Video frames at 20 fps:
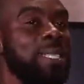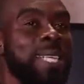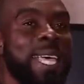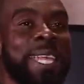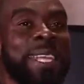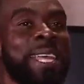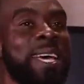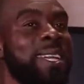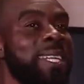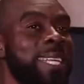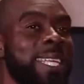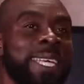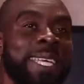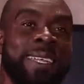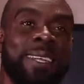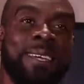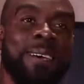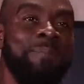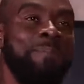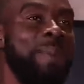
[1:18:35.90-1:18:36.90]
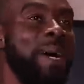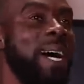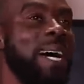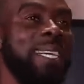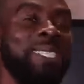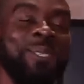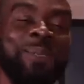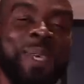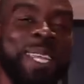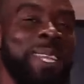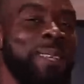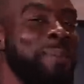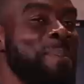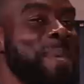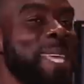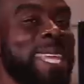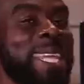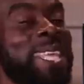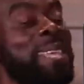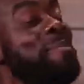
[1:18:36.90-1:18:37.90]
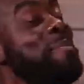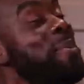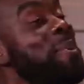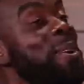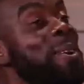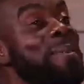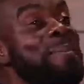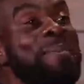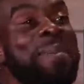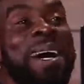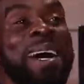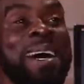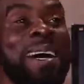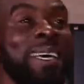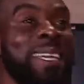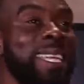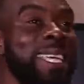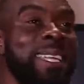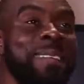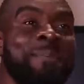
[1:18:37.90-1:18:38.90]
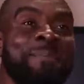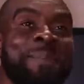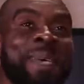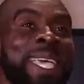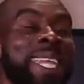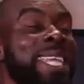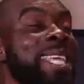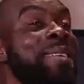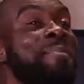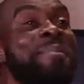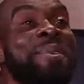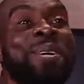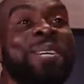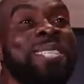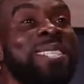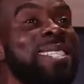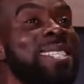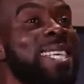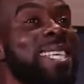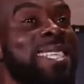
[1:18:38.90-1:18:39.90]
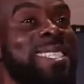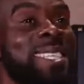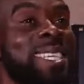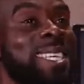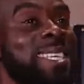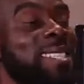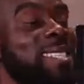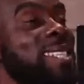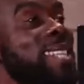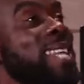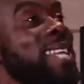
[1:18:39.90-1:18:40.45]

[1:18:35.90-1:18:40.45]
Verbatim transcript: say a day no pass when many more born and many more six six